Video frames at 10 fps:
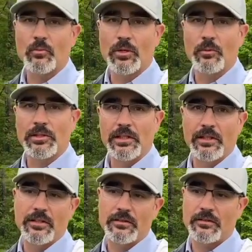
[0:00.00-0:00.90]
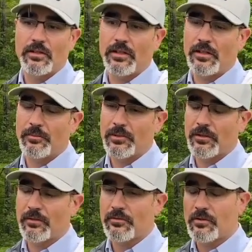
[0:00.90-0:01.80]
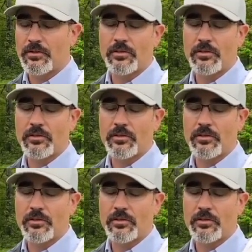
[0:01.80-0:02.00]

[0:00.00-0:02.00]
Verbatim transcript: where we need it, um, got a construction